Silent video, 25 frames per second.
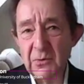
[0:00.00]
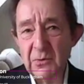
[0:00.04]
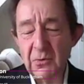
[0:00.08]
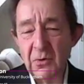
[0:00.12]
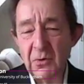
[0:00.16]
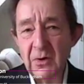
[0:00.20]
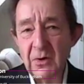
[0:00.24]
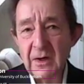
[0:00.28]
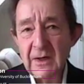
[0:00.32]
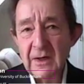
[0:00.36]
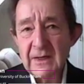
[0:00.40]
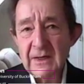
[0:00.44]
It
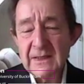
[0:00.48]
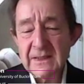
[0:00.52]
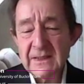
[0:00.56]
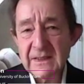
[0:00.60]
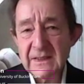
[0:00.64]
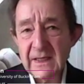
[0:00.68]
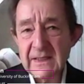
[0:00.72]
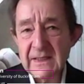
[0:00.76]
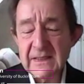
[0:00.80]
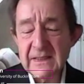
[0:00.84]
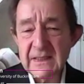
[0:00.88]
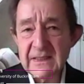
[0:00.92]
needs a
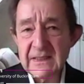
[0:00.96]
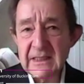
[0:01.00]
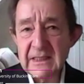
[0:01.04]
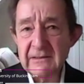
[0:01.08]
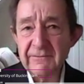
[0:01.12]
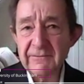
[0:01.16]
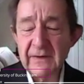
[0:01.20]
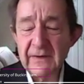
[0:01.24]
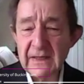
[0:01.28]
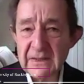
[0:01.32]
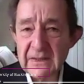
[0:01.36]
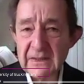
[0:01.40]
more
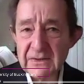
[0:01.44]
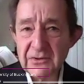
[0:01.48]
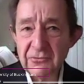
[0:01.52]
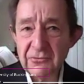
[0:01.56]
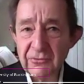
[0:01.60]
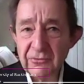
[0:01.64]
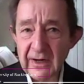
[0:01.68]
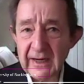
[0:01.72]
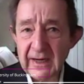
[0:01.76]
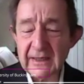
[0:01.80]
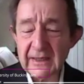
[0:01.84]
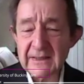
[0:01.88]
sensitive,
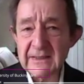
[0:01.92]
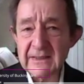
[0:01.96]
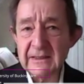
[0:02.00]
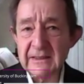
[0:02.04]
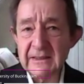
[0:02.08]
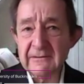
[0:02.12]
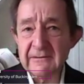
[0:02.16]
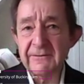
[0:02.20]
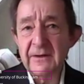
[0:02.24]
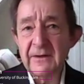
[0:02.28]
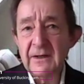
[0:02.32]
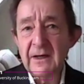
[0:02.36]

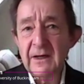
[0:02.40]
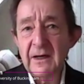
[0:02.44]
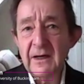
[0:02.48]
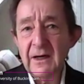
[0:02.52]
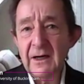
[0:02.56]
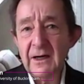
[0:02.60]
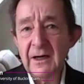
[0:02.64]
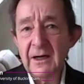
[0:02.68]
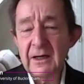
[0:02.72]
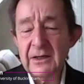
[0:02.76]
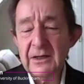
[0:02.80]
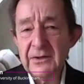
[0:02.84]
interactive,
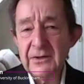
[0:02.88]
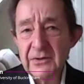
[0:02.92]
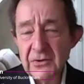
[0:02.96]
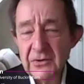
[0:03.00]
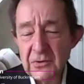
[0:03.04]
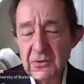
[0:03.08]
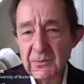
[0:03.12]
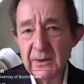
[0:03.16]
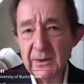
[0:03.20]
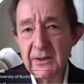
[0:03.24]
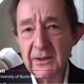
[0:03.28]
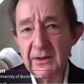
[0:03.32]

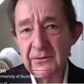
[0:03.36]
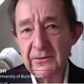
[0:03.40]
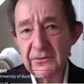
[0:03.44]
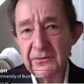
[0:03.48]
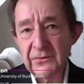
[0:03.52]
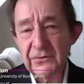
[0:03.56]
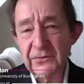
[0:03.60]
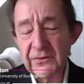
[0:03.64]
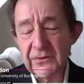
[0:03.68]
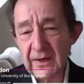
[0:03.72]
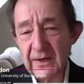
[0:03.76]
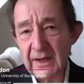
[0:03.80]
human
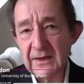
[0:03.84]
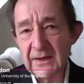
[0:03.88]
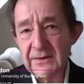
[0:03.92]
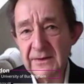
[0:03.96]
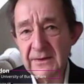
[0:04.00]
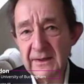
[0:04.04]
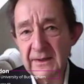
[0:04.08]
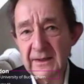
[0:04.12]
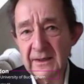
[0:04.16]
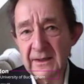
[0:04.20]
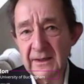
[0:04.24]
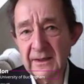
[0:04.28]

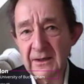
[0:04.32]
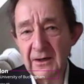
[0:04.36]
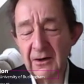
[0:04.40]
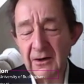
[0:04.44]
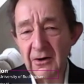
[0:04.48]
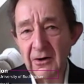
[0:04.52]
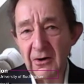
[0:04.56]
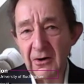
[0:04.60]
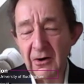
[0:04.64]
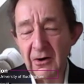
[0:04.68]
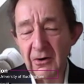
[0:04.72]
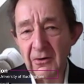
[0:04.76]
understanding
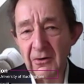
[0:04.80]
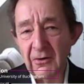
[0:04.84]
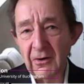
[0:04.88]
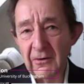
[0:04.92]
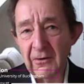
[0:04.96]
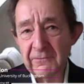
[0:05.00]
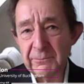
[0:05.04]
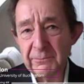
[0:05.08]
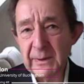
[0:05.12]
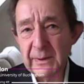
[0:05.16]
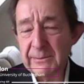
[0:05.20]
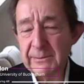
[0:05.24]

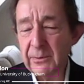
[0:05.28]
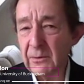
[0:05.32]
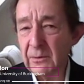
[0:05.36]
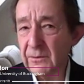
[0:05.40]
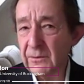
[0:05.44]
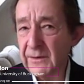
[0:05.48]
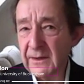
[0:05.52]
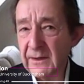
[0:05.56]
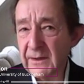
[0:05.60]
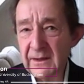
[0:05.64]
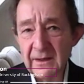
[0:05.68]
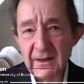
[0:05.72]
of people.